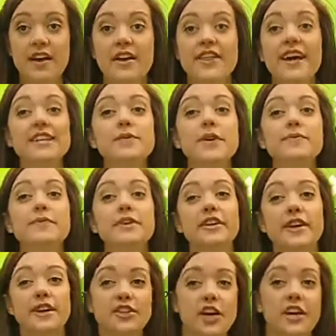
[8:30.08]
That's why
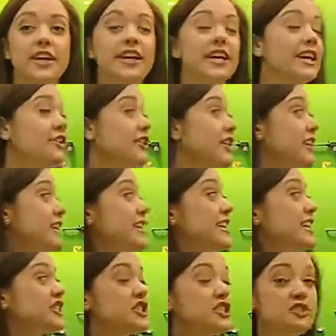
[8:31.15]
Murrelektronik created the
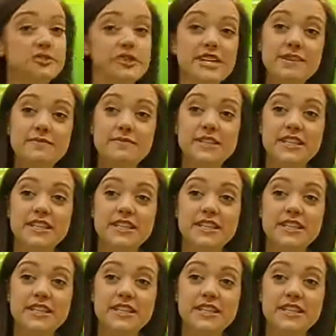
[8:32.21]
extreme